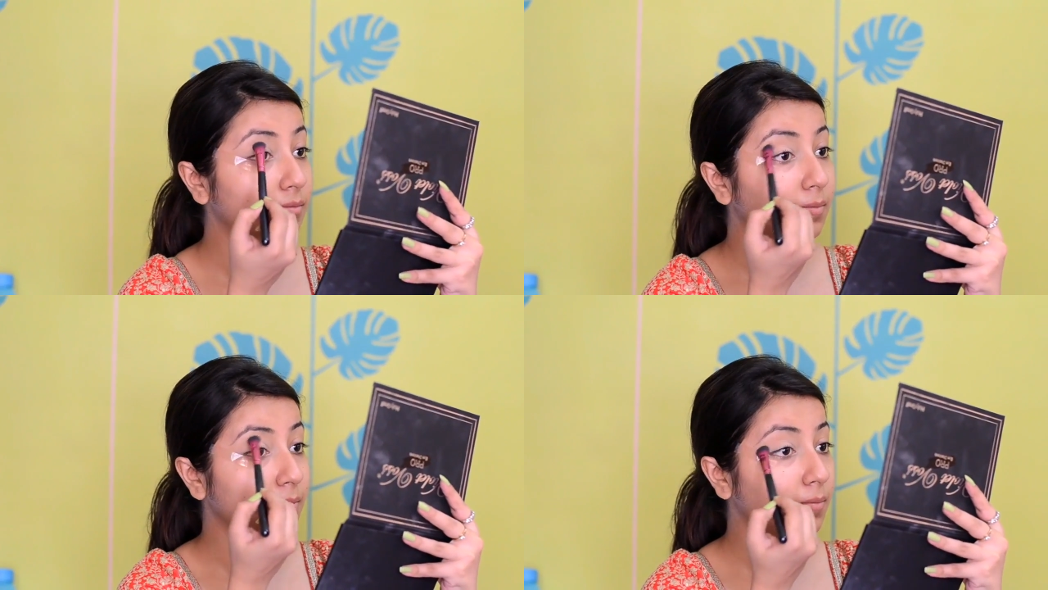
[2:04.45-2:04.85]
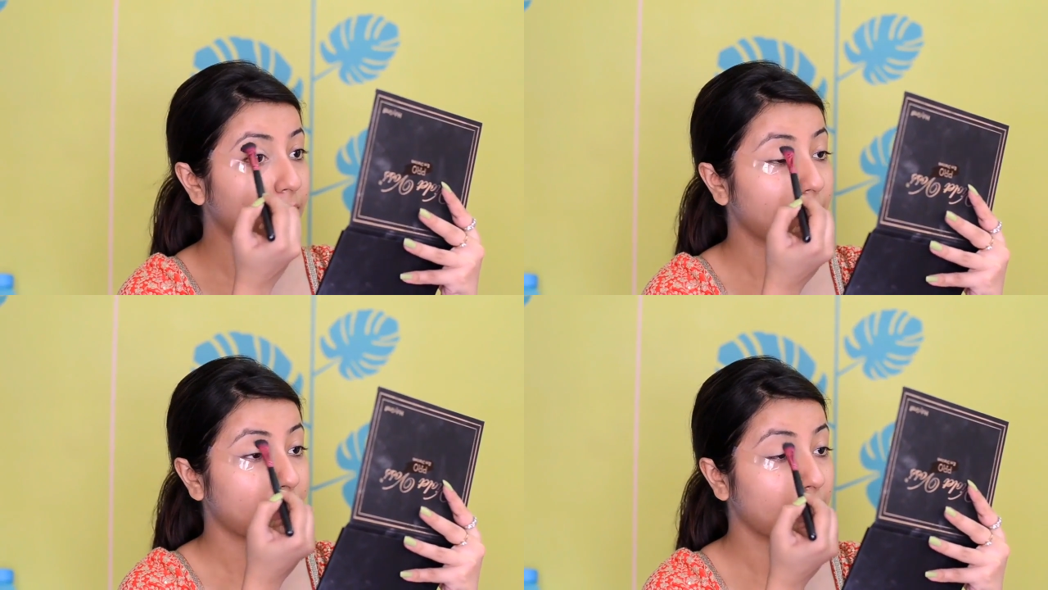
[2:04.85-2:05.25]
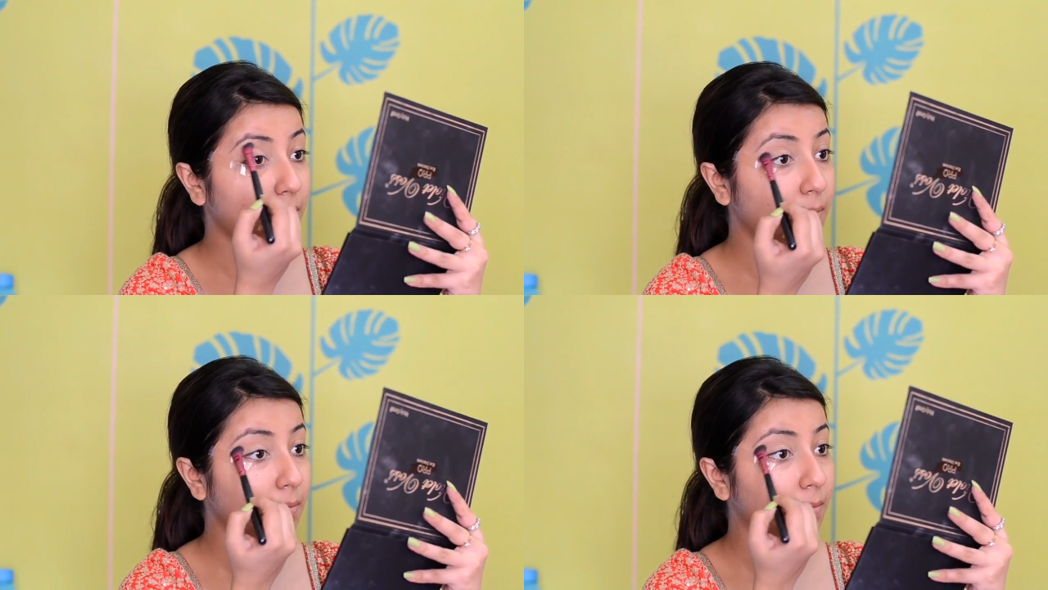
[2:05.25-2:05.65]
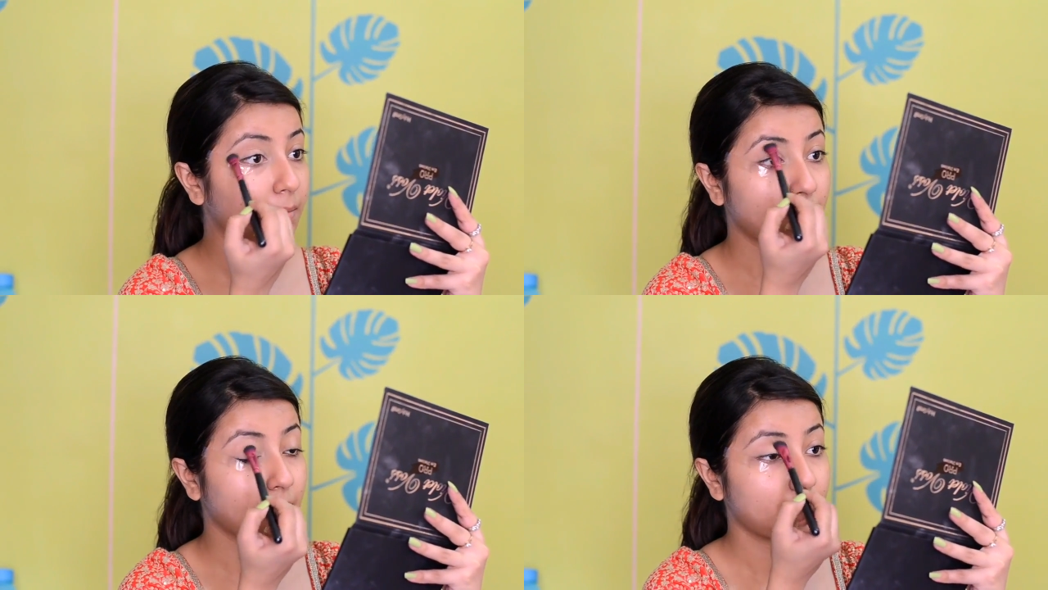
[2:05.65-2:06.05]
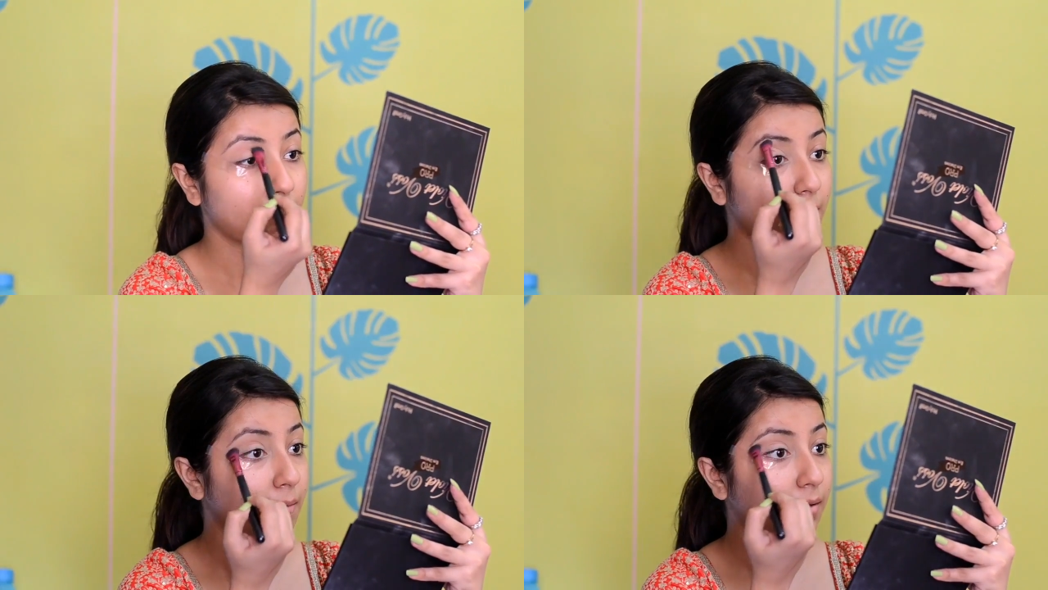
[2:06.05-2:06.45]
I'm taking the shade as
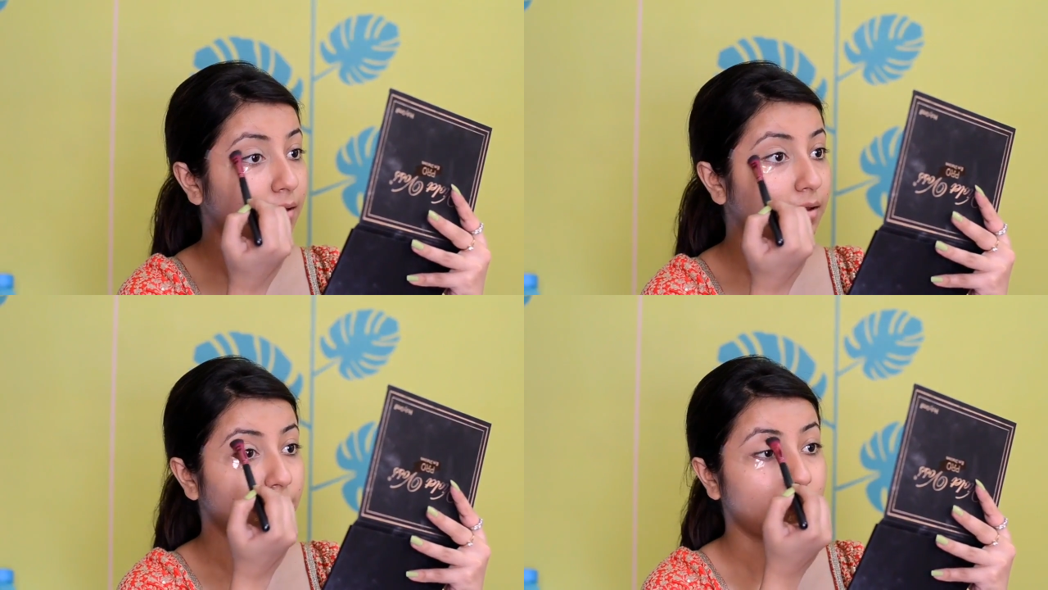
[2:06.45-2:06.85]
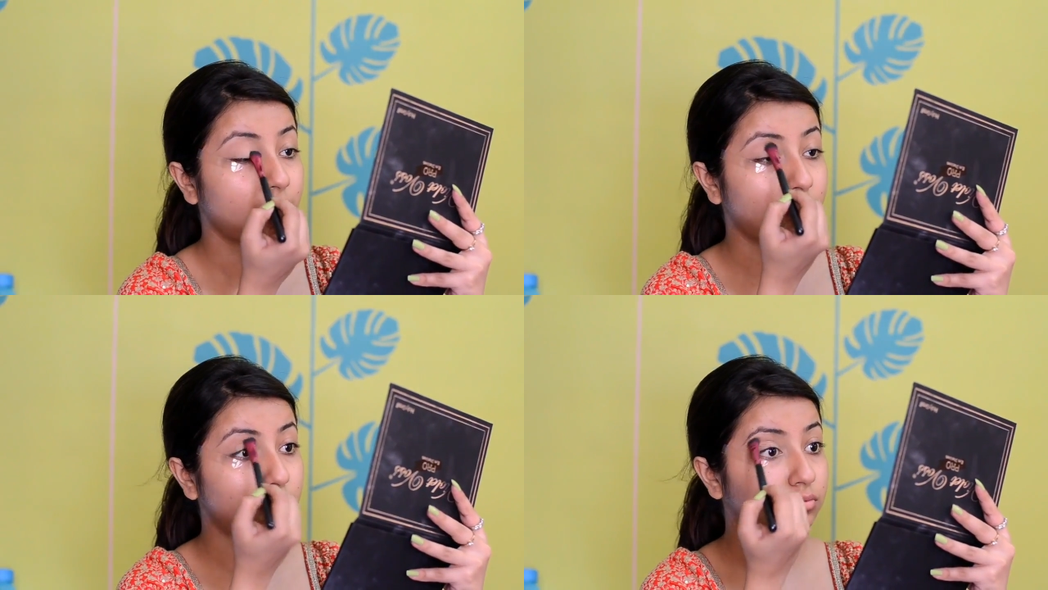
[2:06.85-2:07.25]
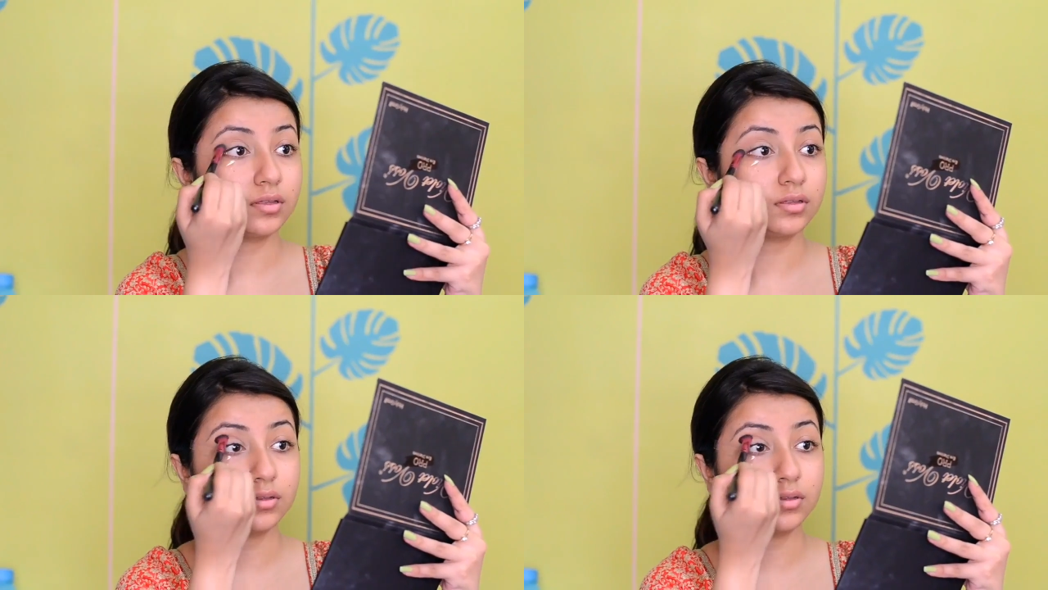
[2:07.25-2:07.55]
shown and just